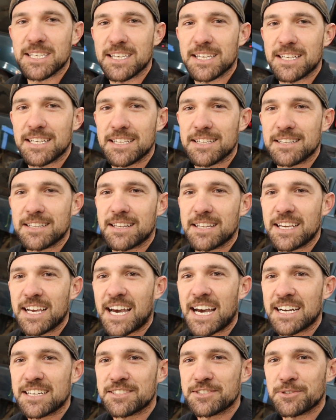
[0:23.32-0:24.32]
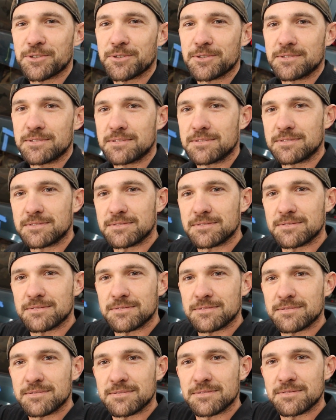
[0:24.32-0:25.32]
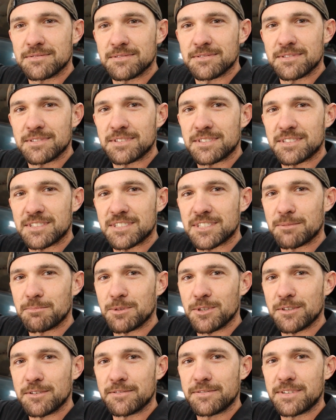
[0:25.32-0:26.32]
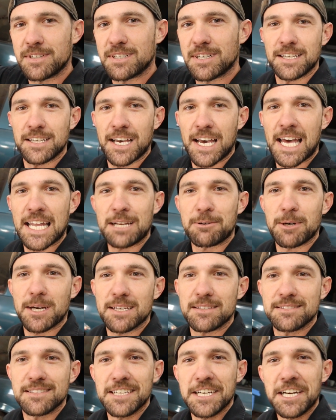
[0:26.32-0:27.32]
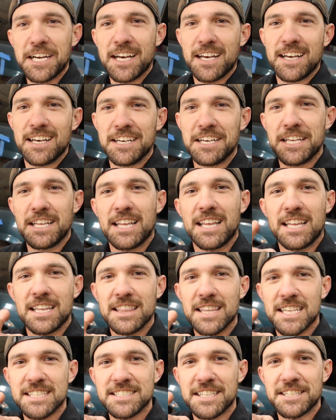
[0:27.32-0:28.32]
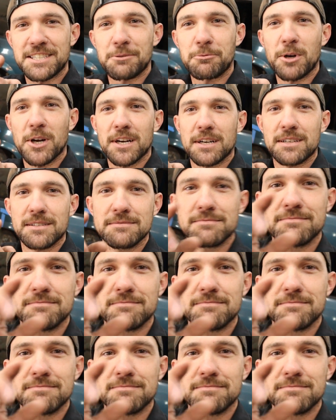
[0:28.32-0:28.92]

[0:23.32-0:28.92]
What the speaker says: getting the axle to move. Anyway, let's get to work.